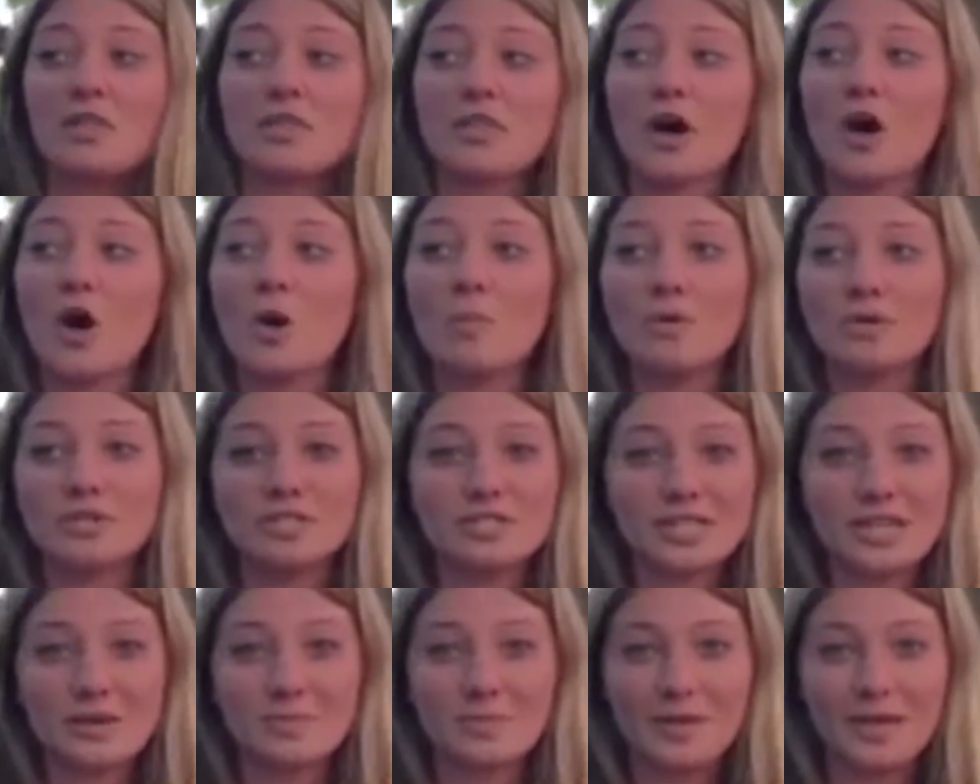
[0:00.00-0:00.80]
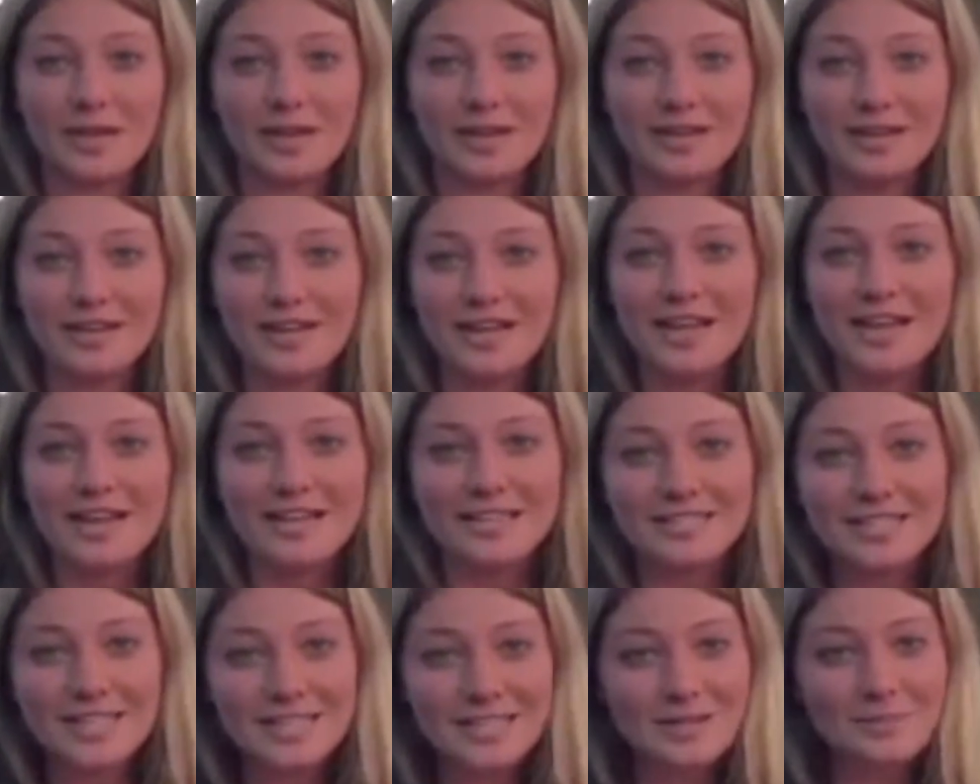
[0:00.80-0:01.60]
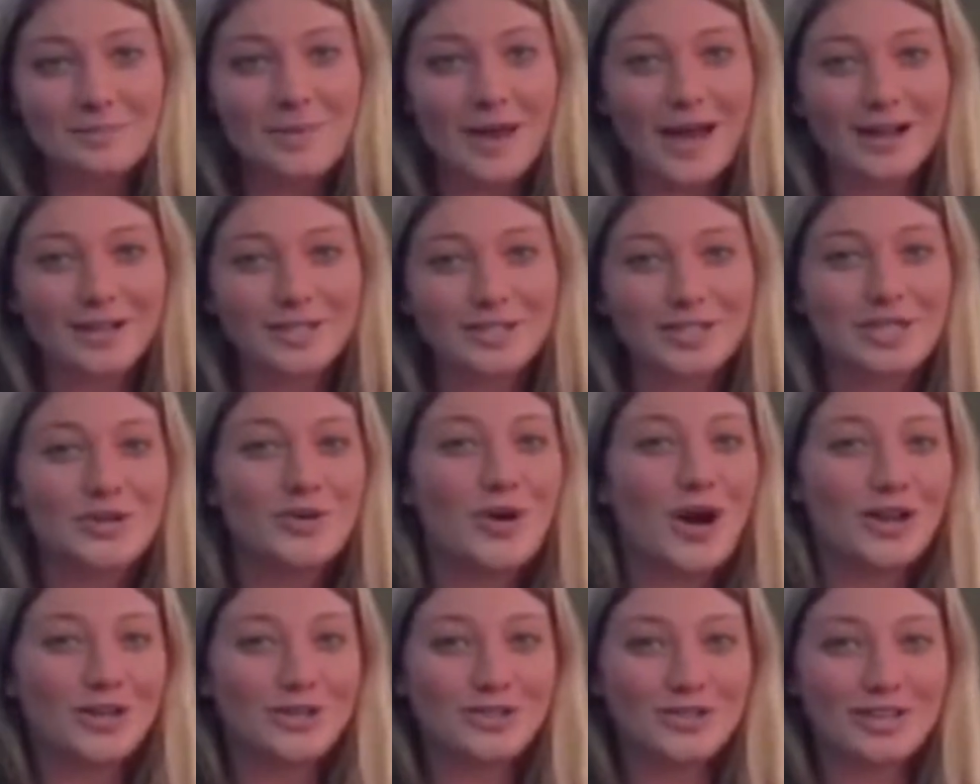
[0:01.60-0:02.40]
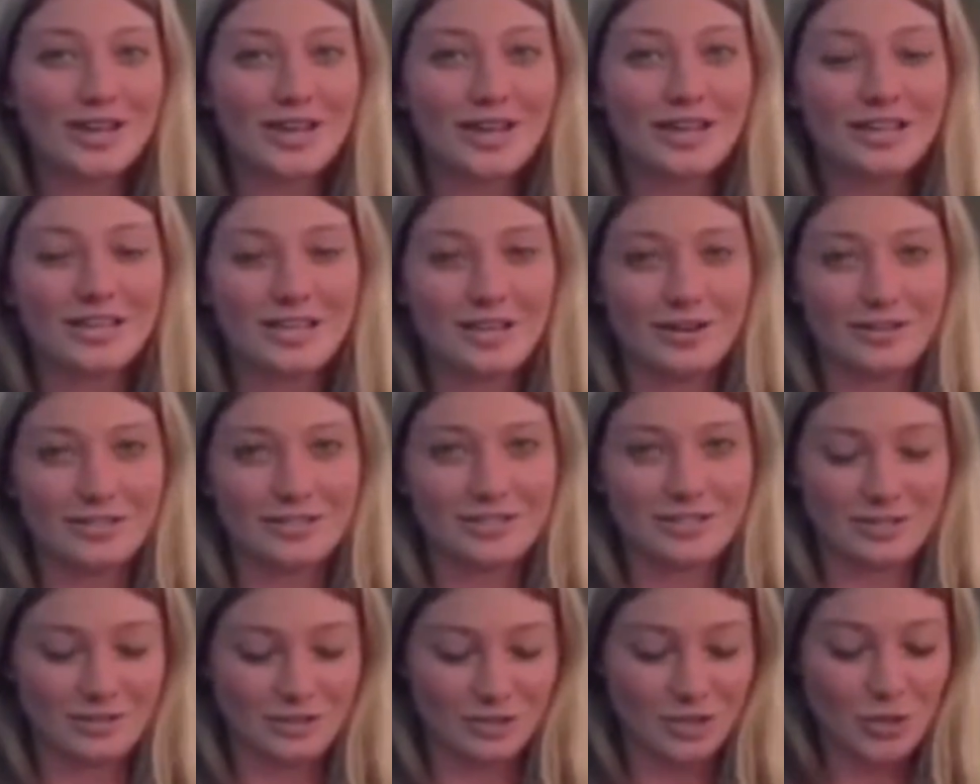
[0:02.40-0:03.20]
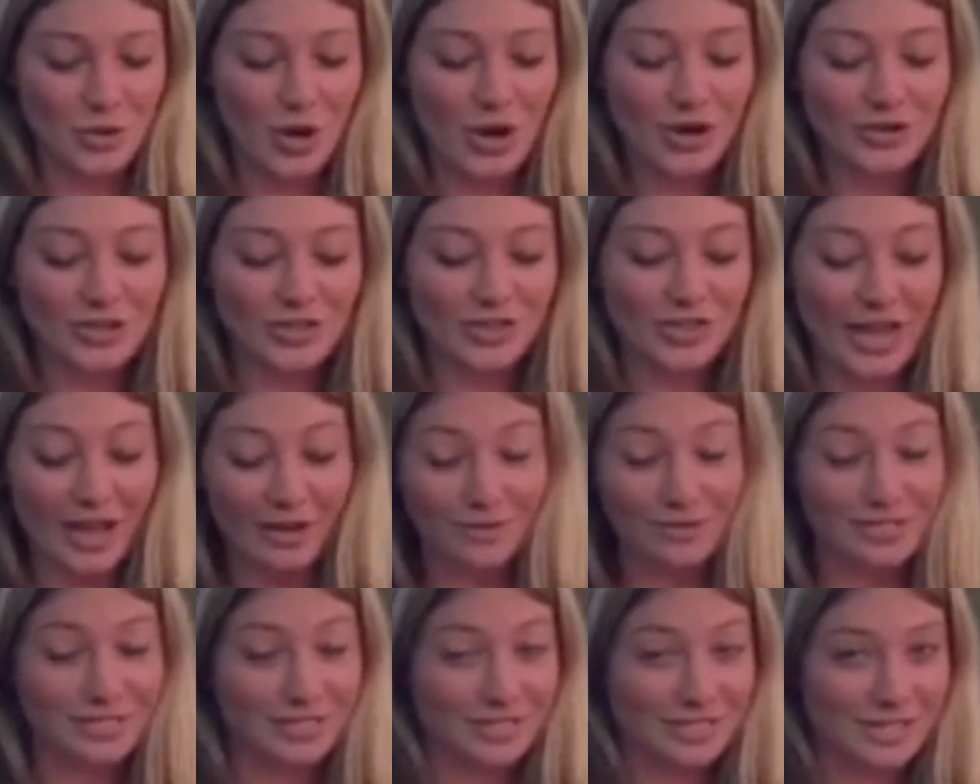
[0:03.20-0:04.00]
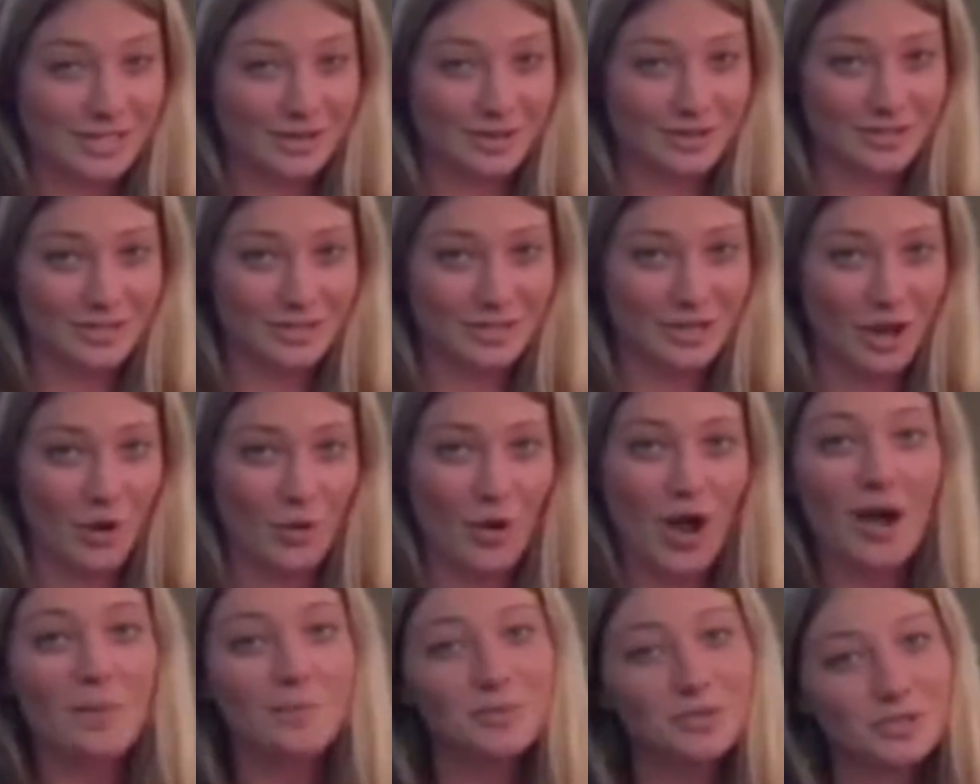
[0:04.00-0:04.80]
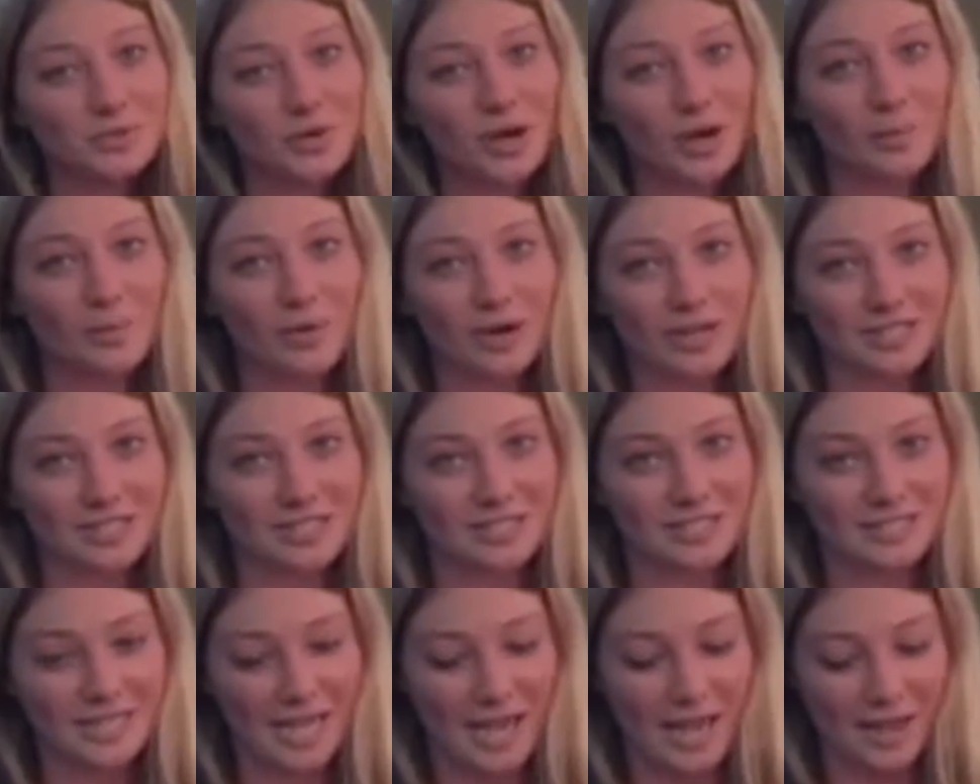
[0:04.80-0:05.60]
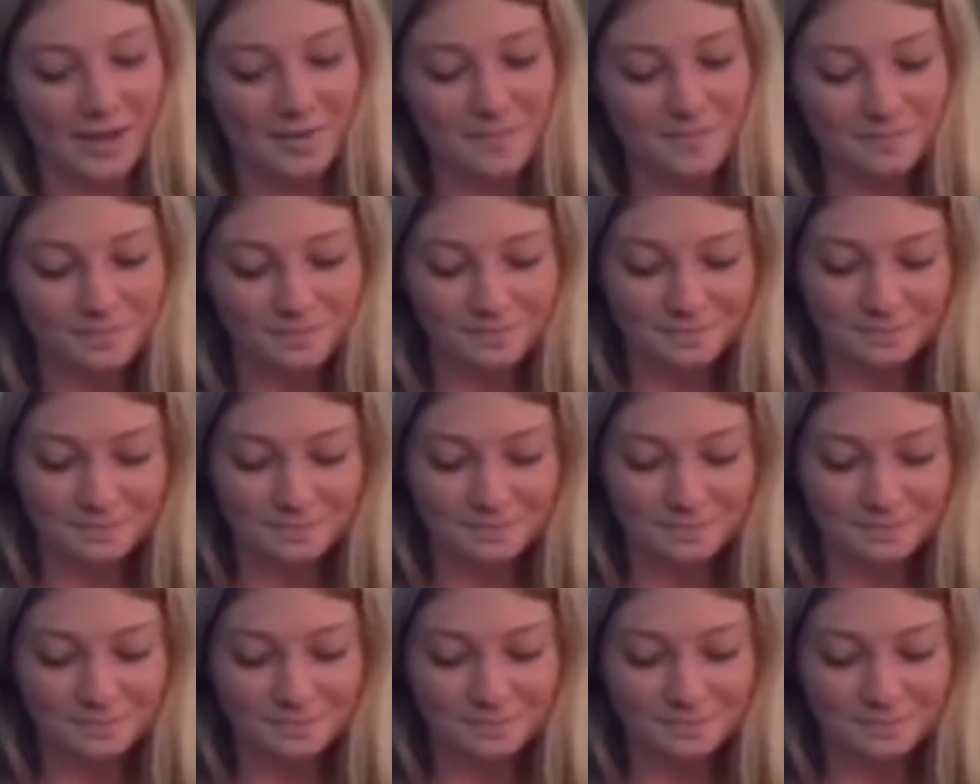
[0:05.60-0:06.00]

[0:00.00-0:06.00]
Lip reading: the Homo sapien, dated back 200,000 years ago up to our present day,